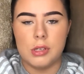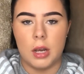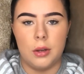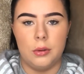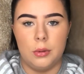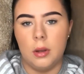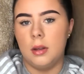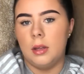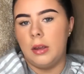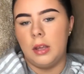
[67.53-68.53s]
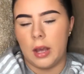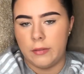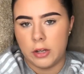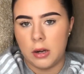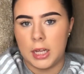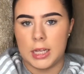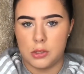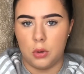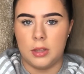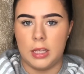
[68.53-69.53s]
So yeah, if you don't like that
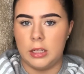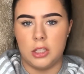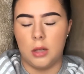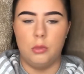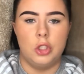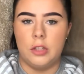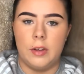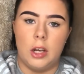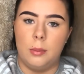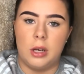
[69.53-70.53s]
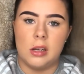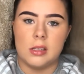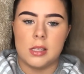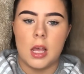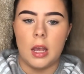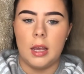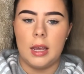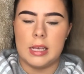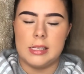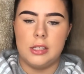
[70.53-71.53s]
sort of thing, then don't watch the video, because
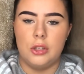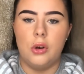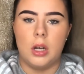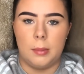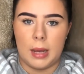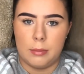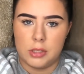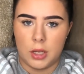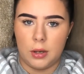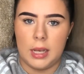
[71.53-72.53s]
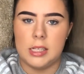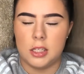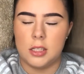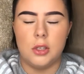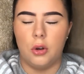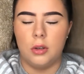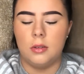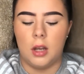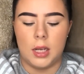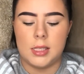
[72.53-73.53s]
you're not going to be able to, like, it's just not
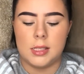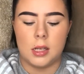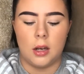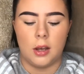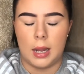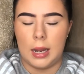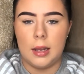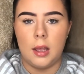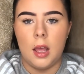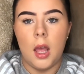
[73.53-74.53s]
nice to look at.